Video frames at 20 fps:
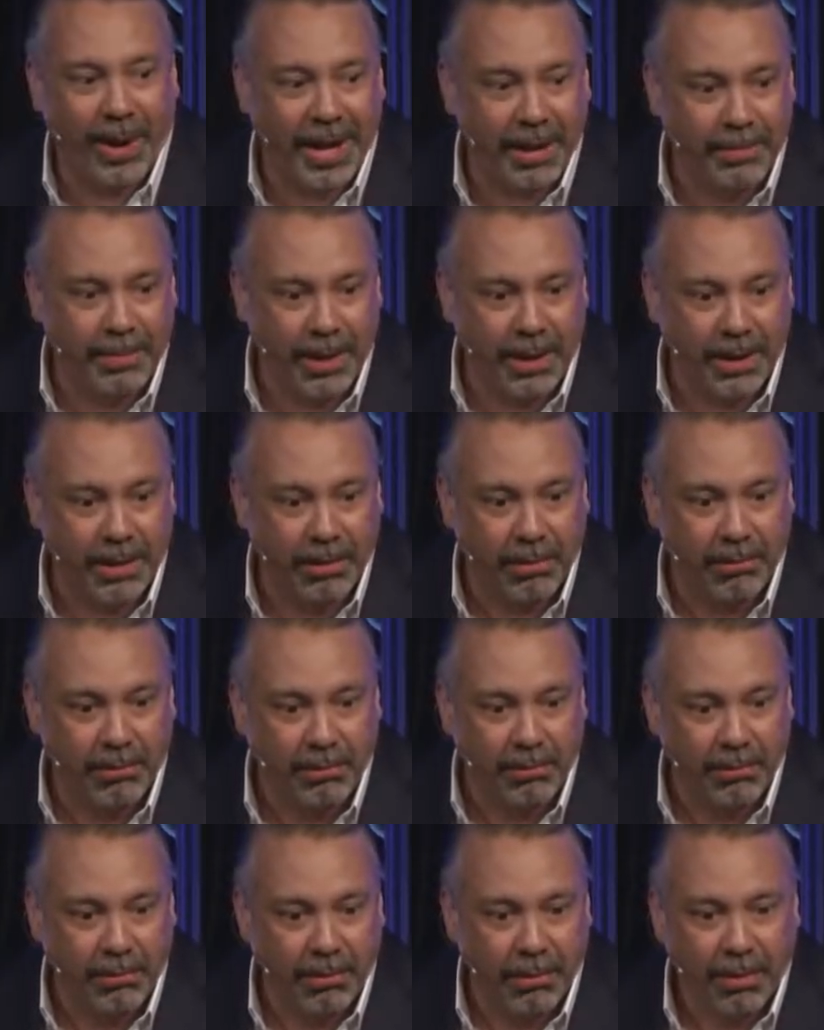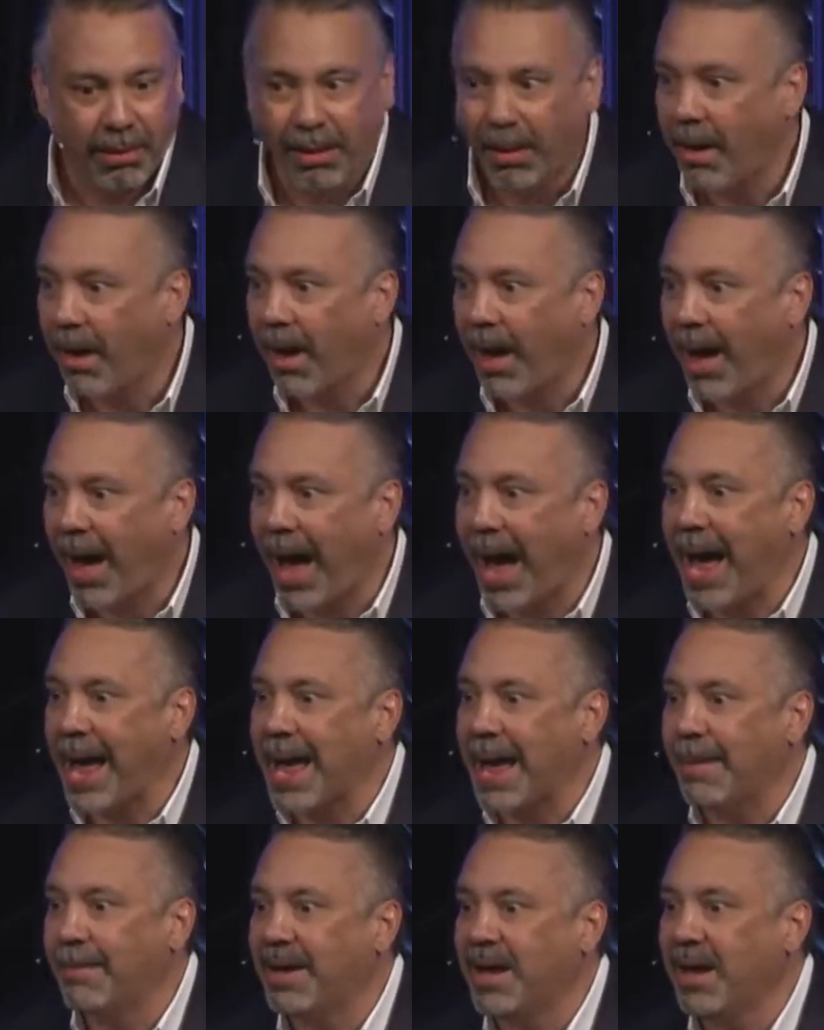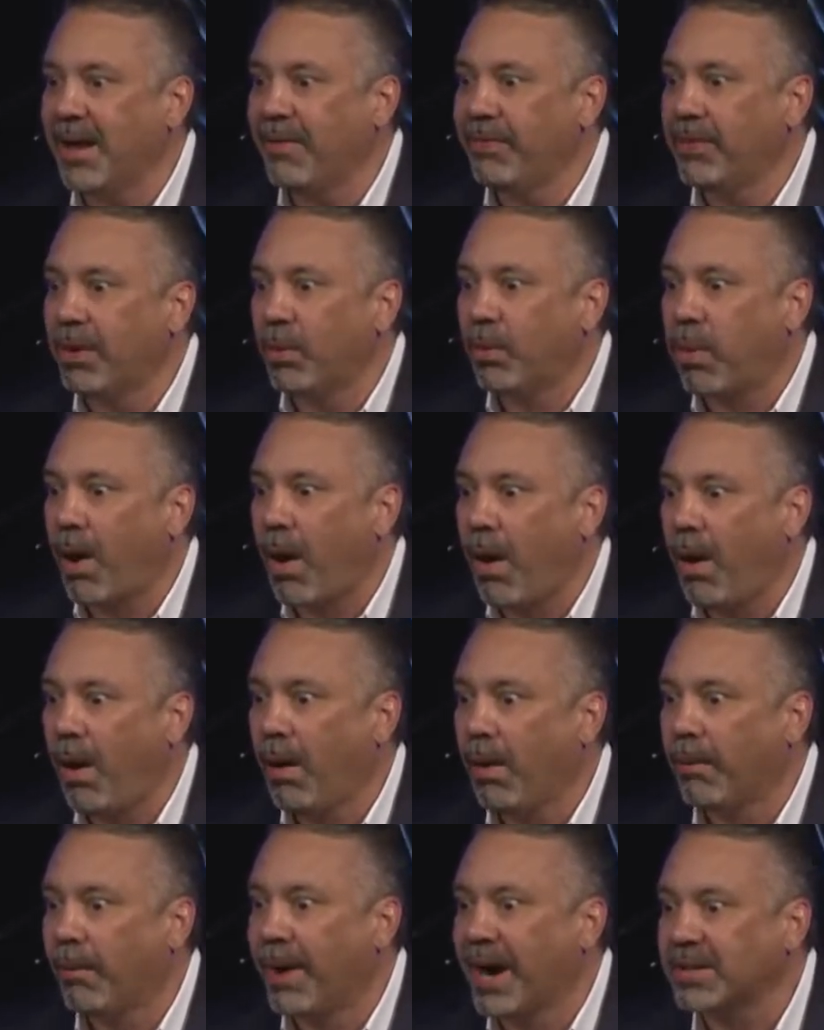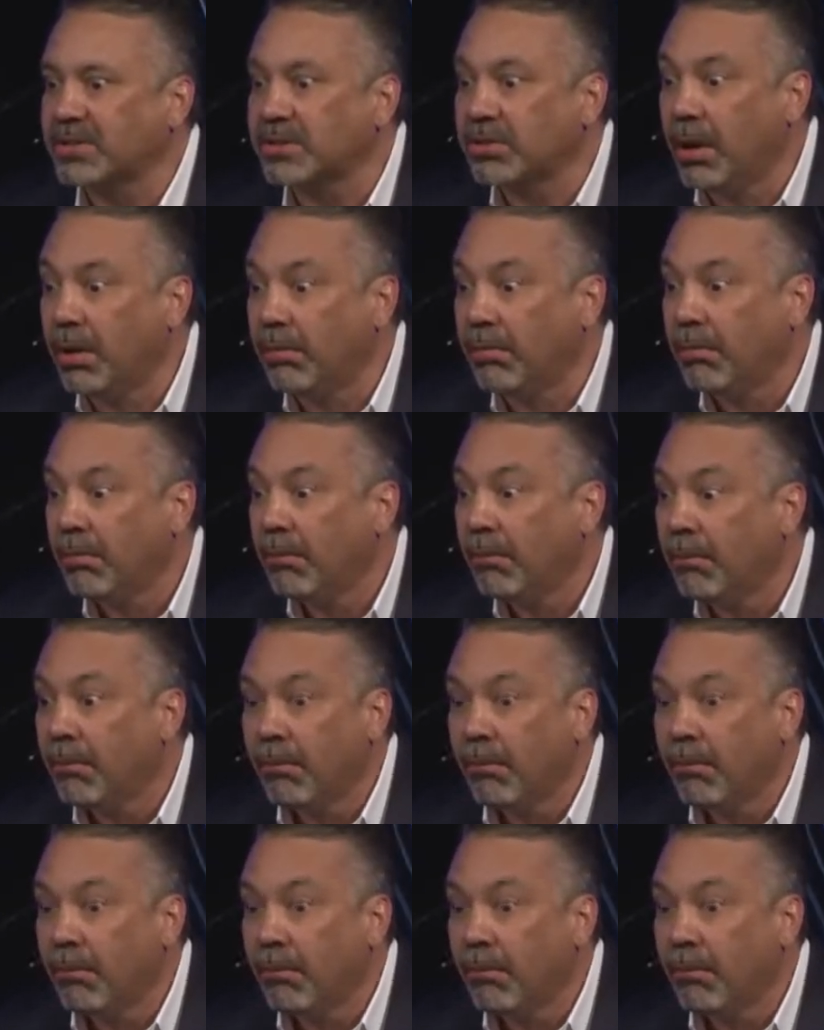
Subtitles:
wait a minute. I am in the wrong restroom.